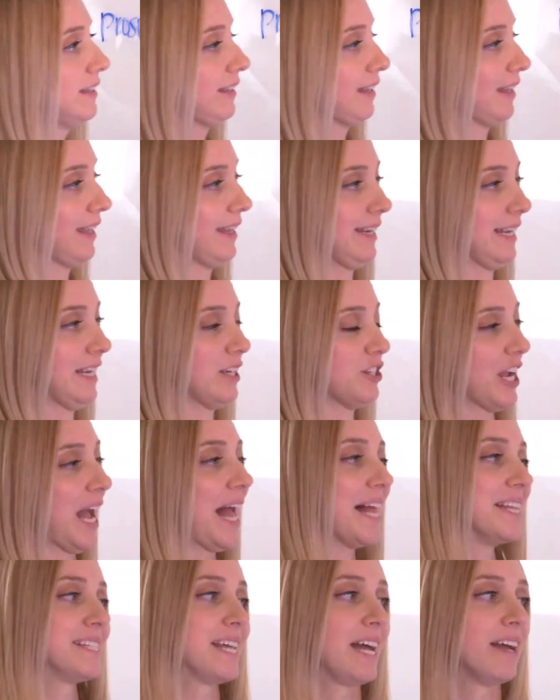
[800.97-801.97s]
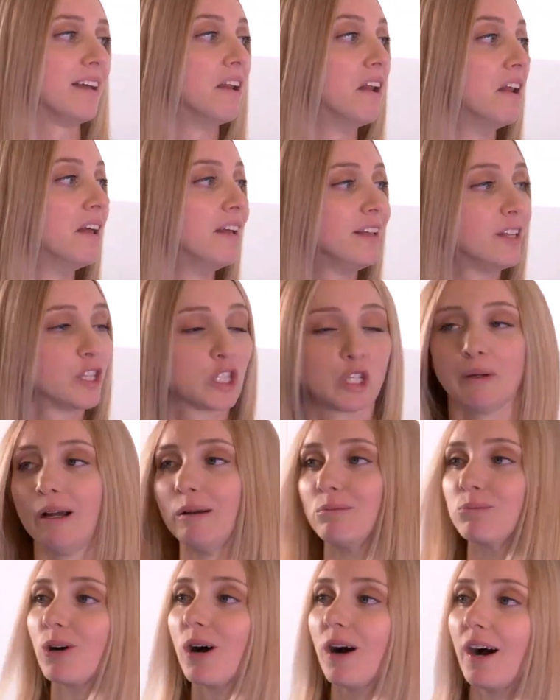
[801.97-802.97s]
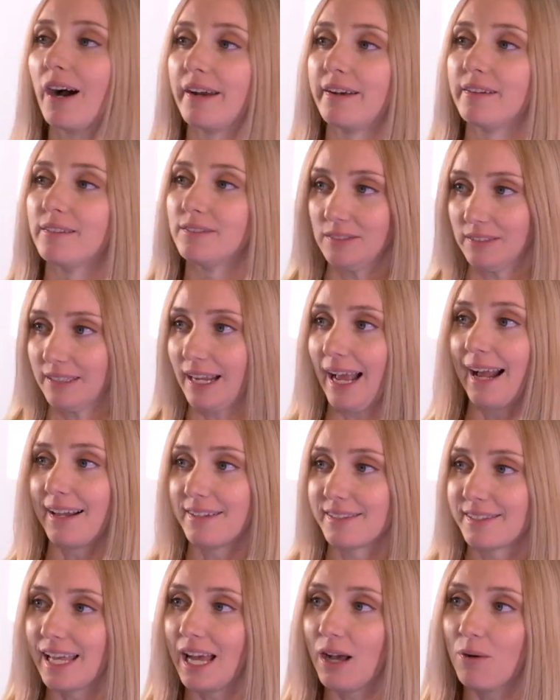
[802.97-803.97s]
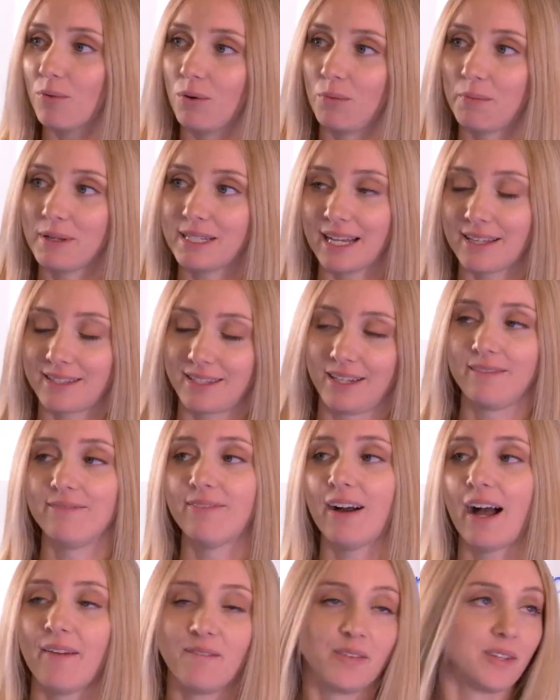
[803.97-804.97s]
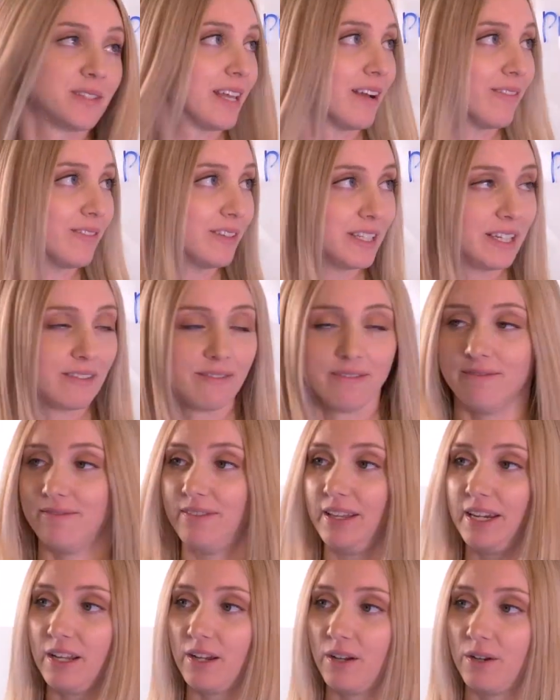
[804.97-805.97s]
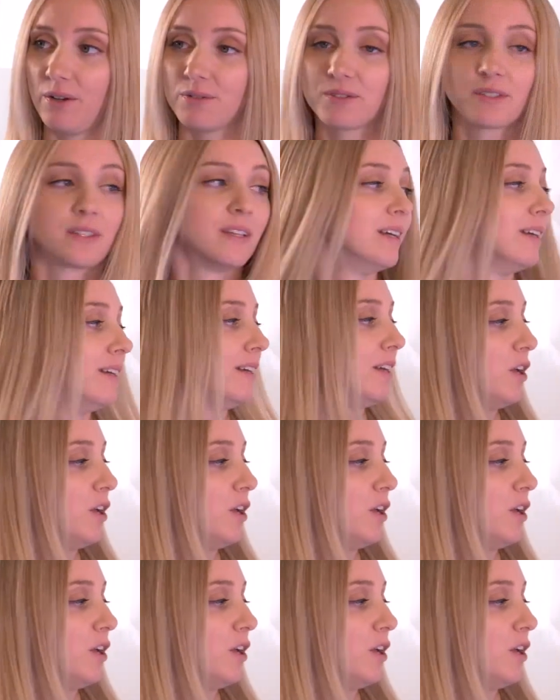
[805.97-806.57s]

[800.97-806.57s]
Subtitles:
in each ad set. So my broad ad set will be testing 5 to 7 different videos.